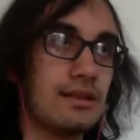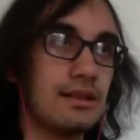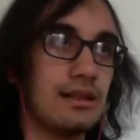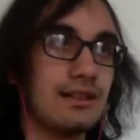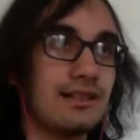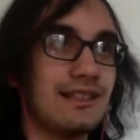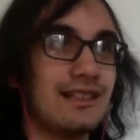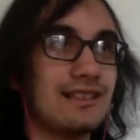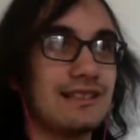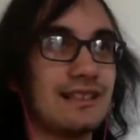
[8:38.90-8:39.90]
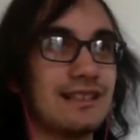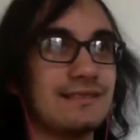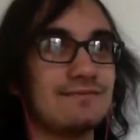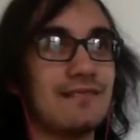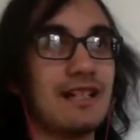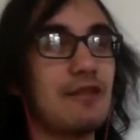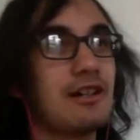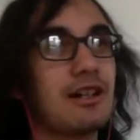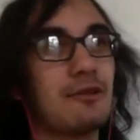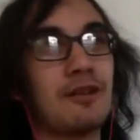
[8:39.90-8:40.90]
And the thing is that I don't
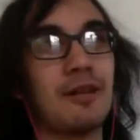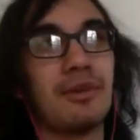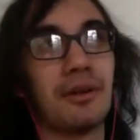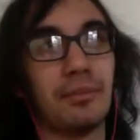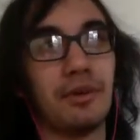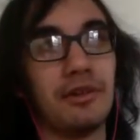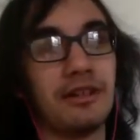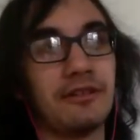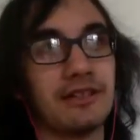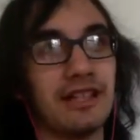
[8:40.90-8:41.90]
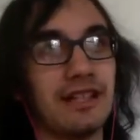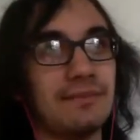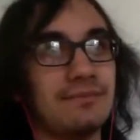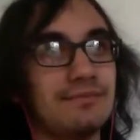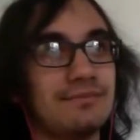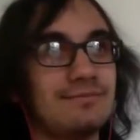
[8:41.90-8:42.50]
gotta worry about a pullout game,